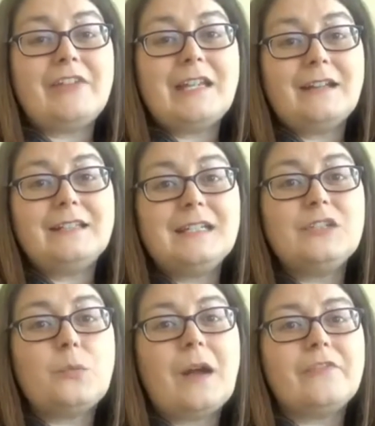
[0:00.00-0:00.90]

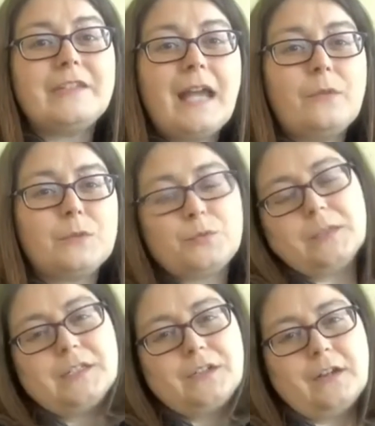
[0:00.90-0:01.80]
1912, the town was really
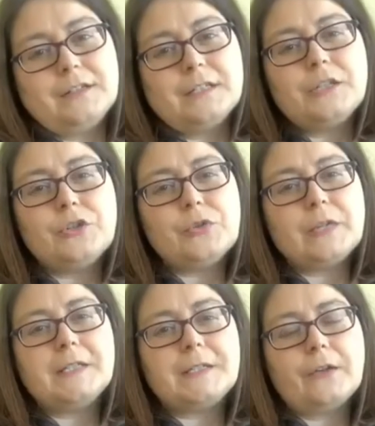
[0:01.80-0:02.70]
starting to
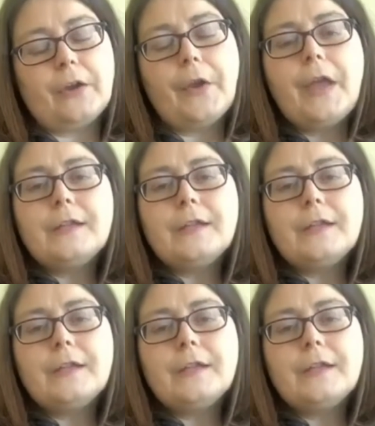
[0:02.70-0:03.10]
consider